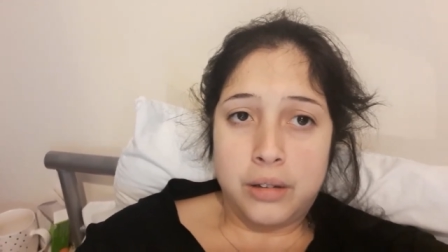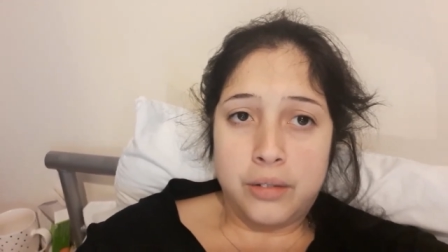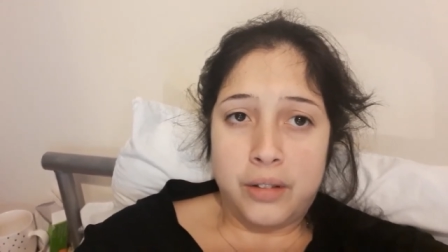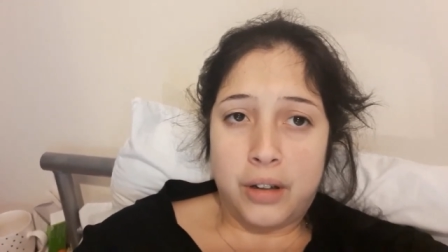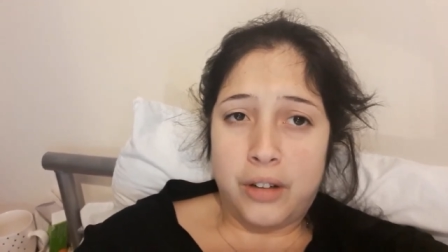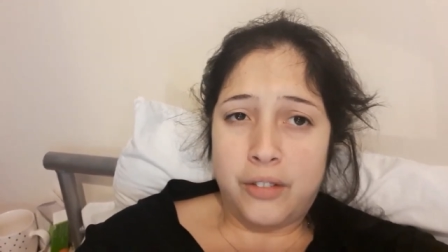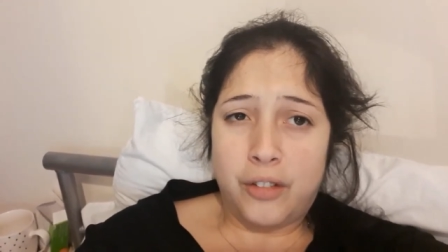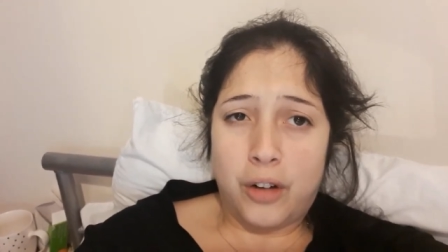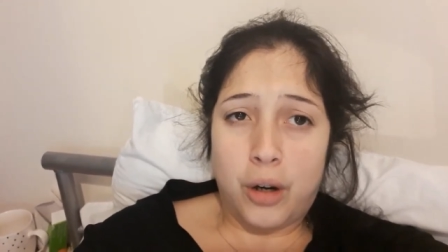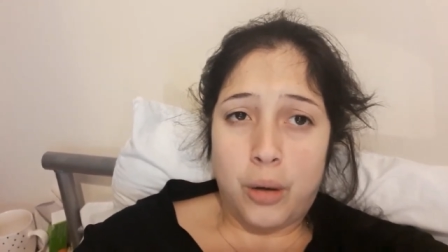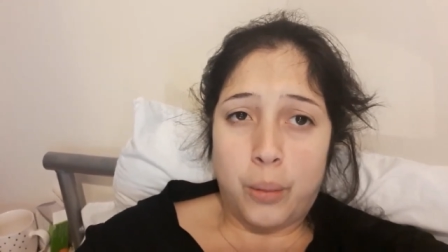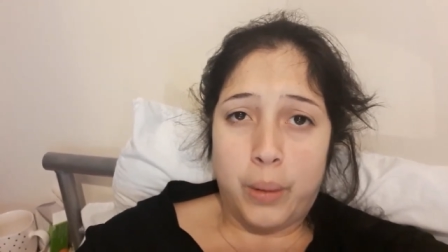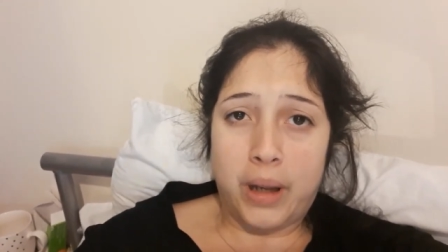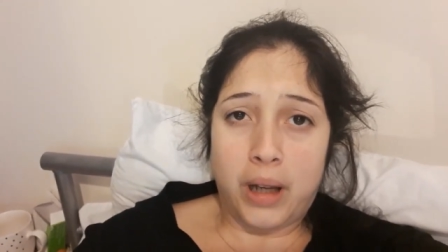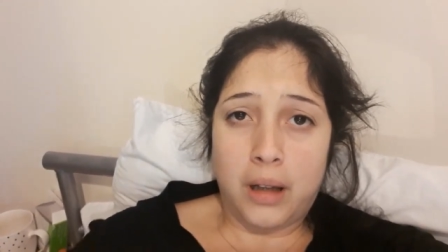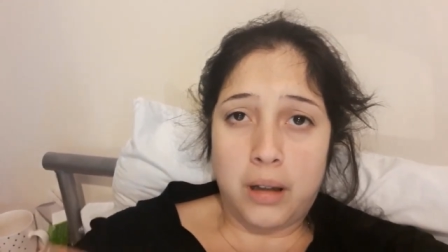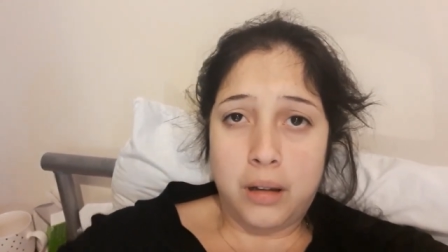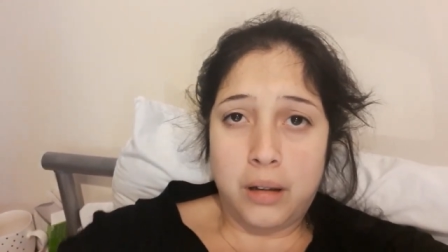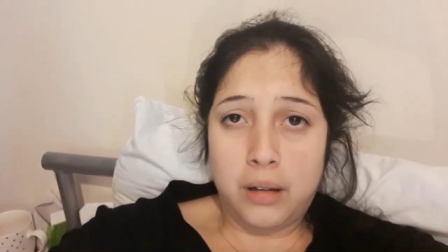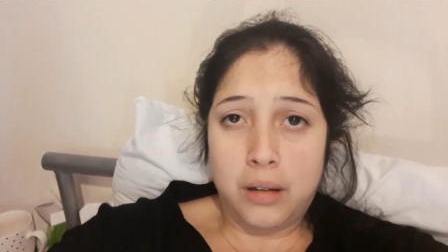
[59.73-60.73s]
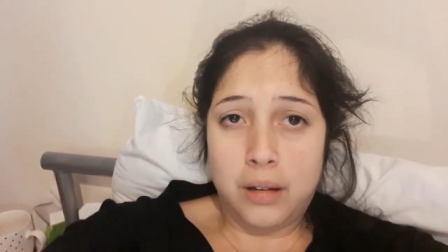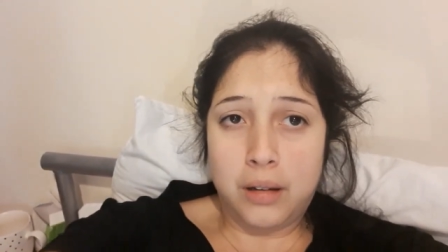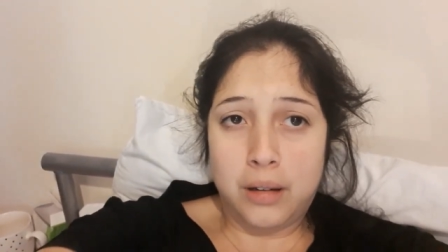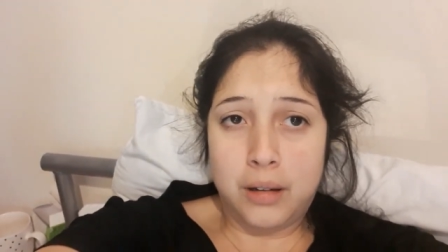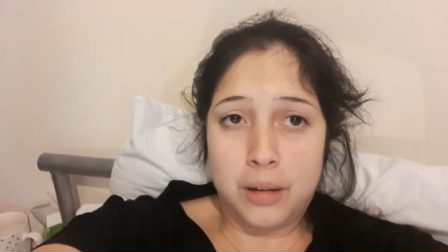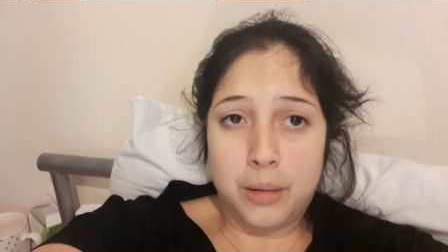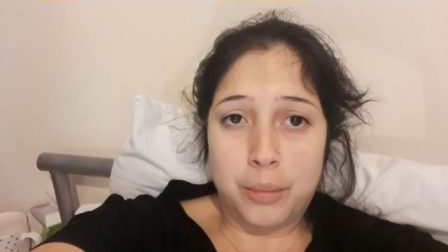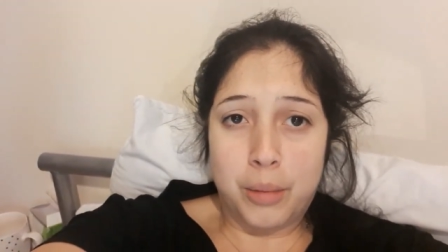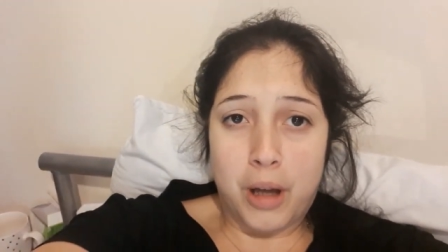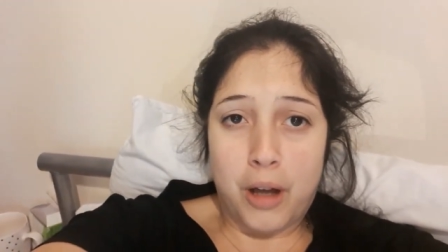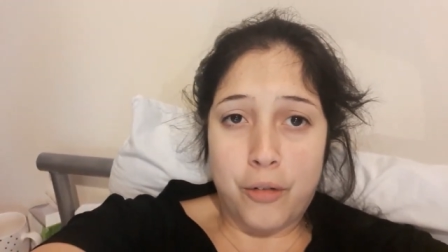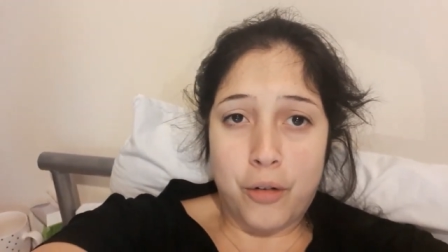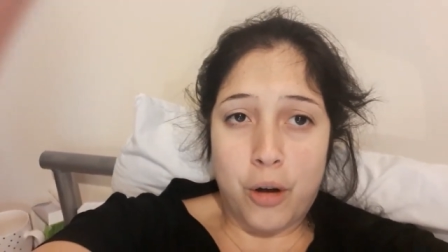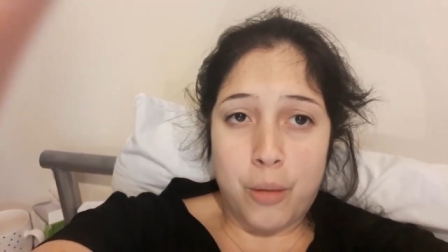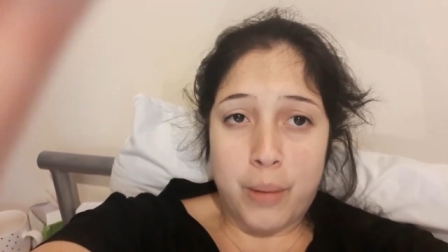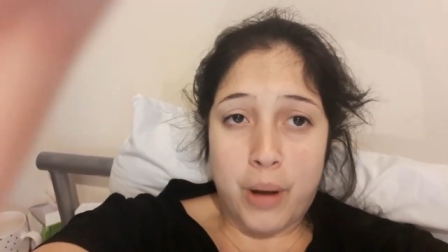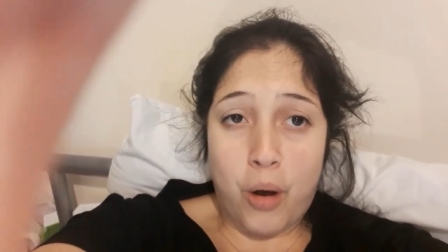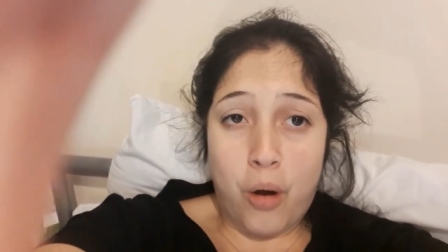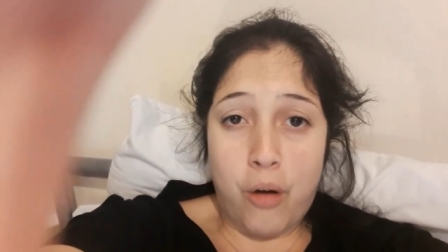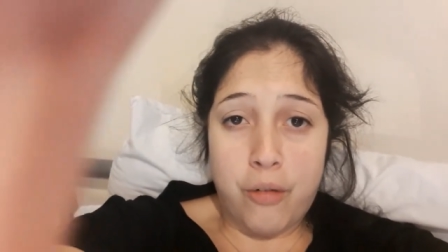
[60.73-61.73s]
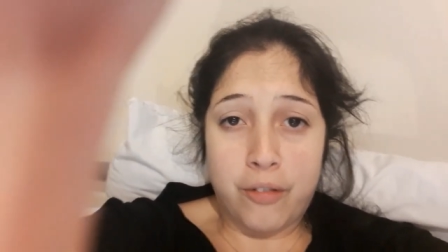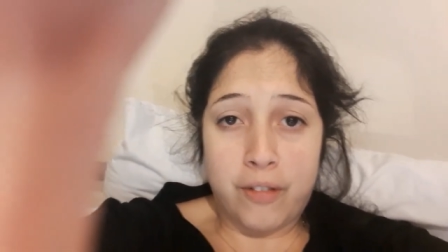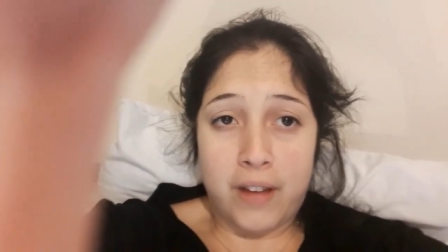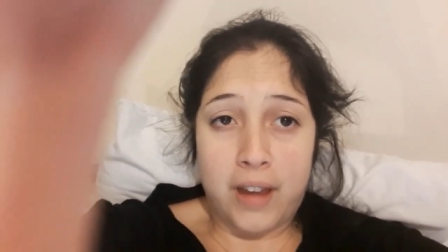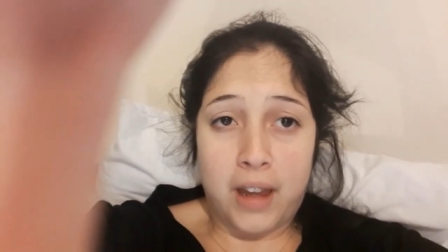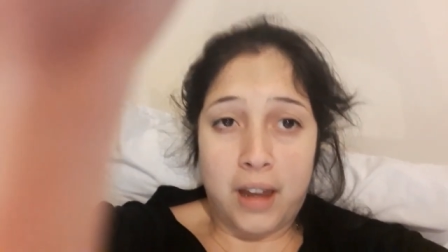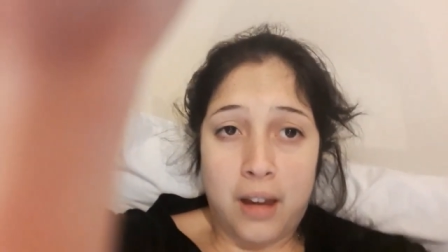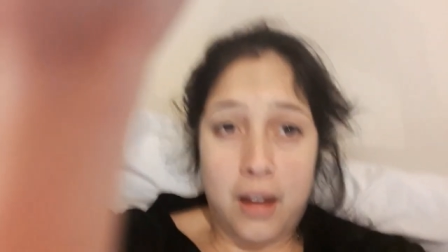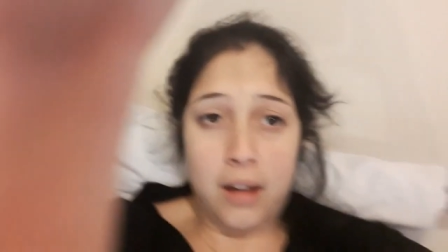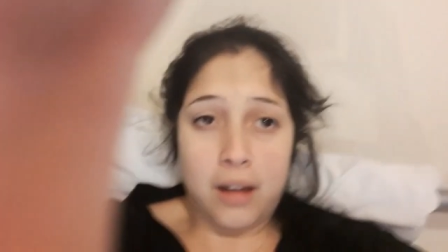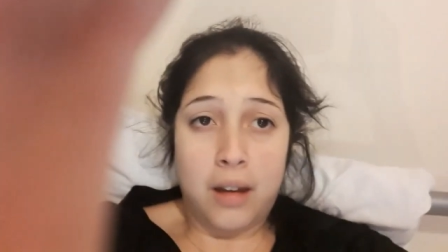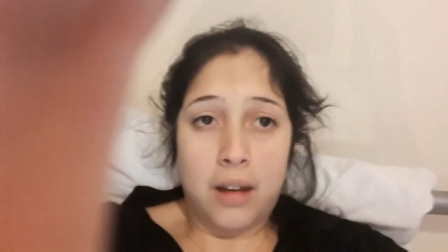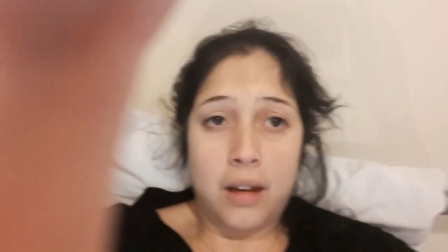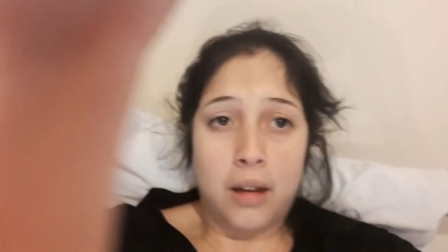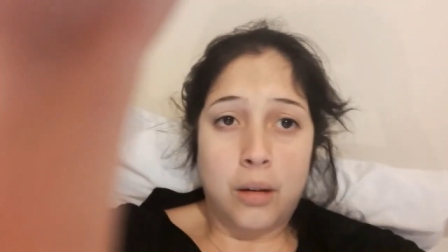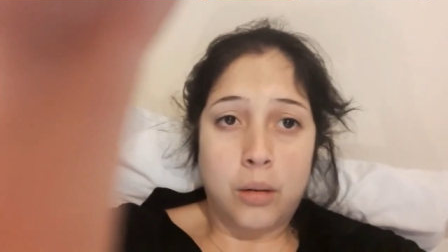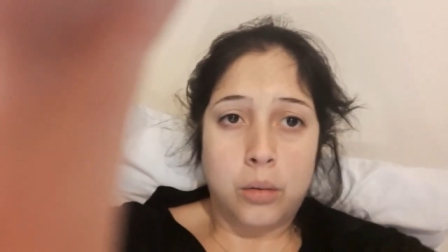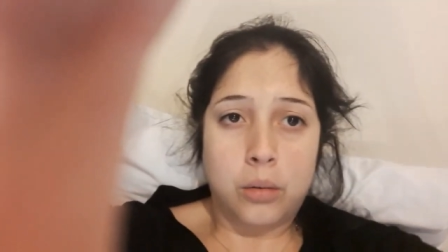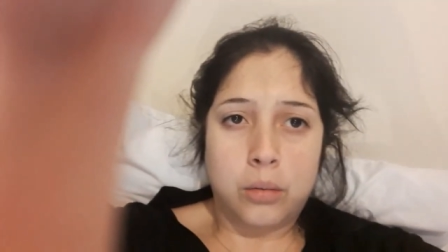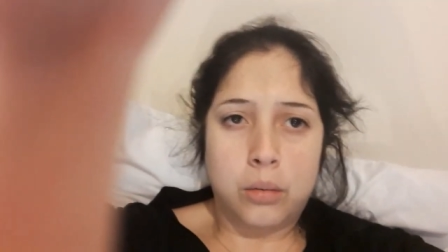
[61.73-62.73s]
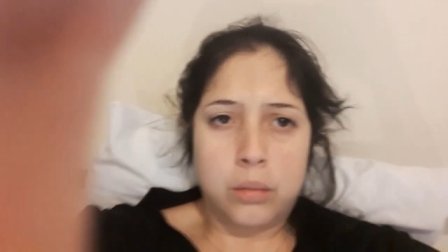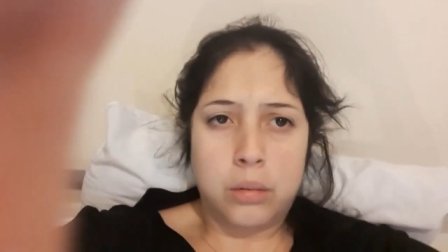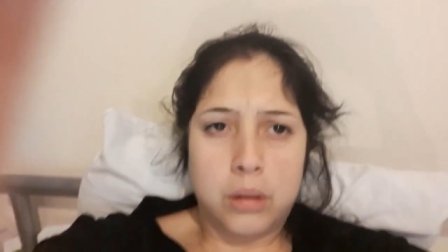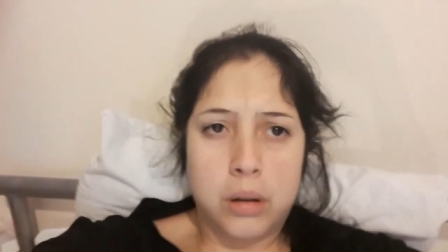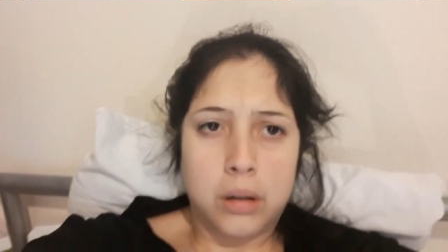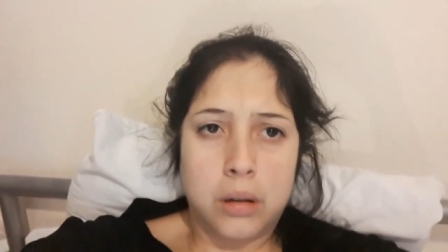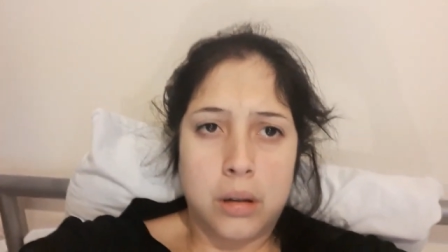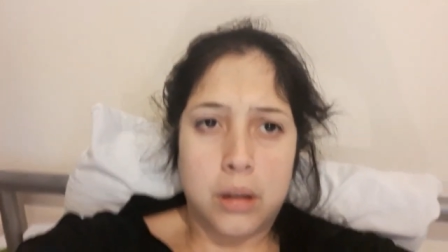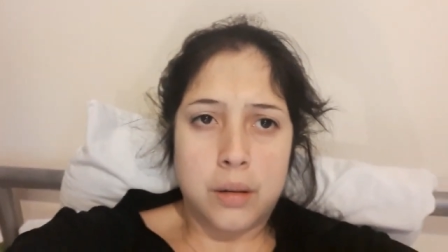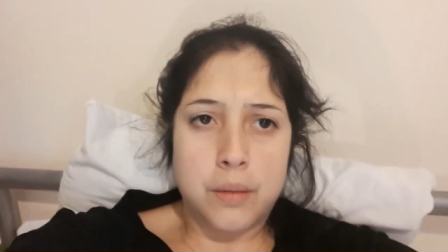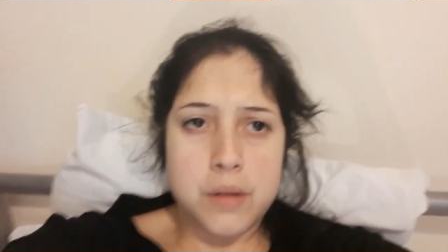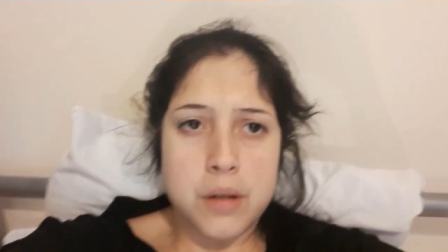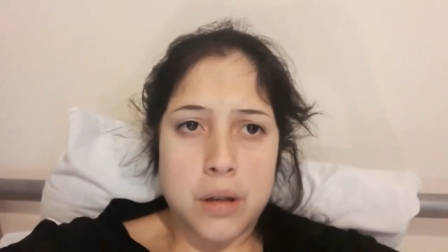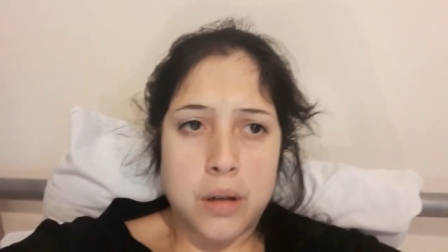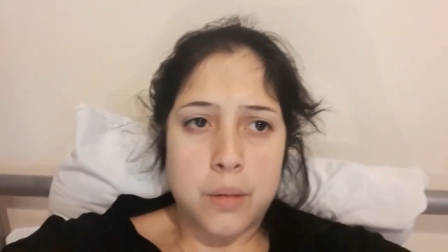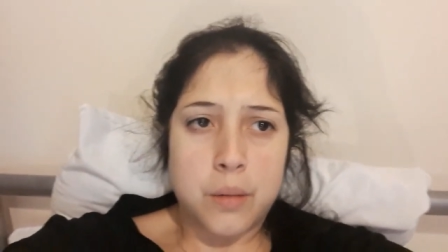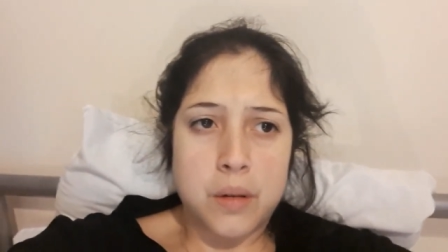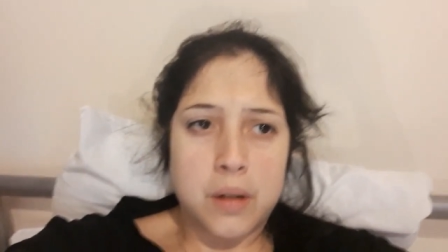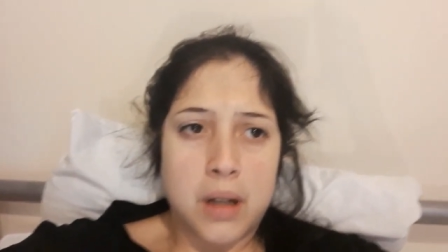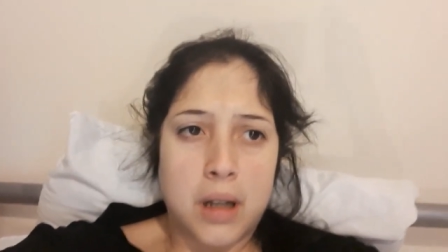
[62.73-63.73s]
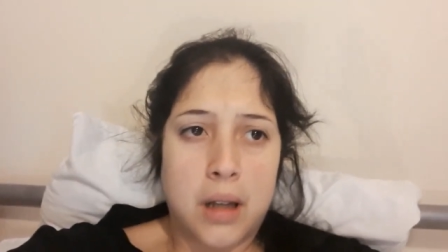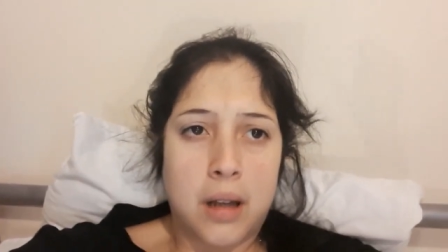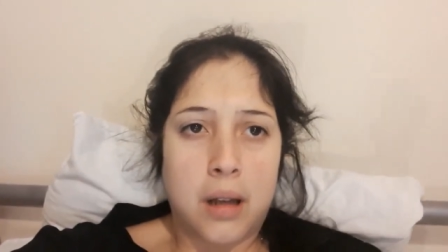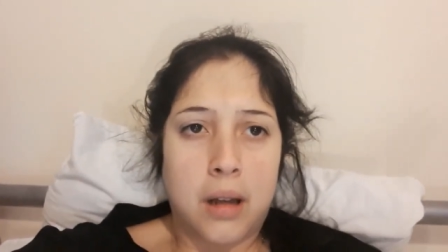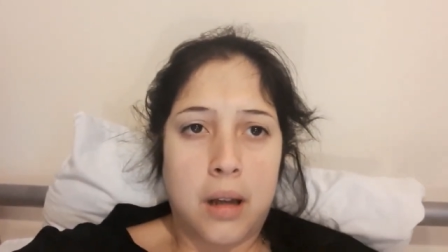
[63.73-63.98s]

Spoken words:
Very far away. I've got my coffee. Ooh, that was good, wasn't it?